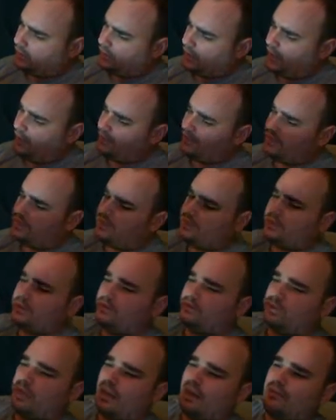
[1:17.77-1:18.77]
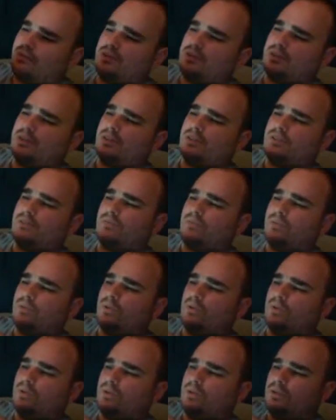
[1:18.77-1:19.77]
Avatars of
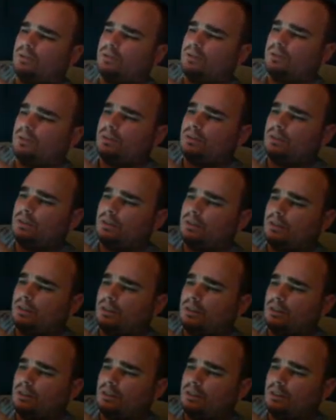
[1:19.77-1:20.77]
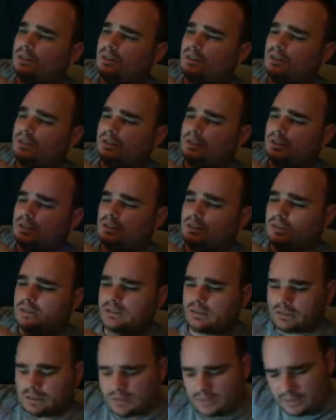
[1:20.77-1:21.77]
War.
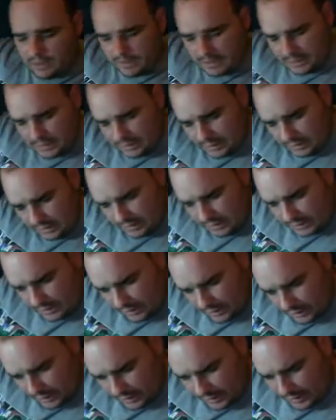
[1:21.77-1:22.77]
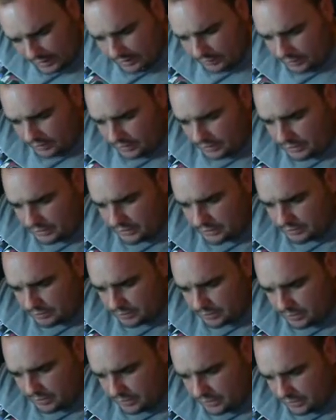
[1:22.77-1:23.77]
And it looks like, I sort of
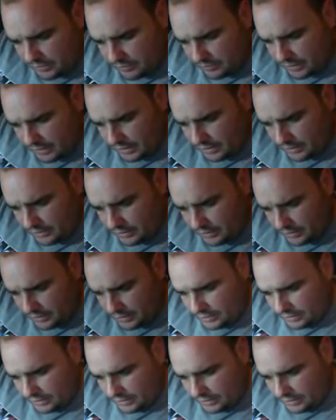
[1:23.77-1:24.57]
moved this around,